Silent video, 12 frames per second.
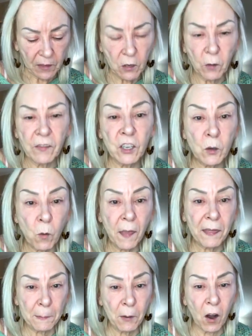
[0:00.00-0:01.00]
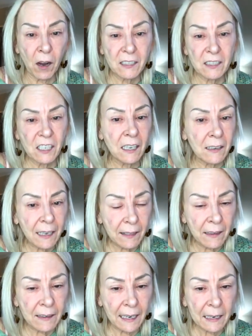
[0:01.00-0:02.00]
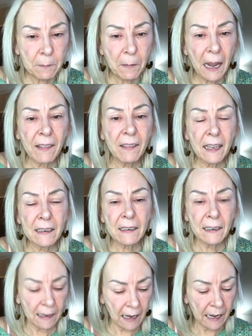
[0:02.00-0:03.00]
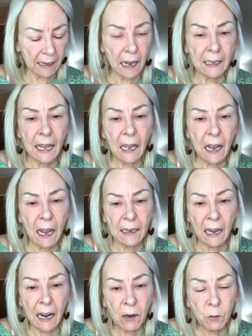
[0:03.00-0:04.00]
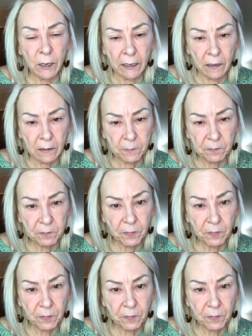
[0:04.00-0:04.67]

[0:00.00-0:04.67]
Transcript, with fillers: so if you want the box, click the link and then and let and I will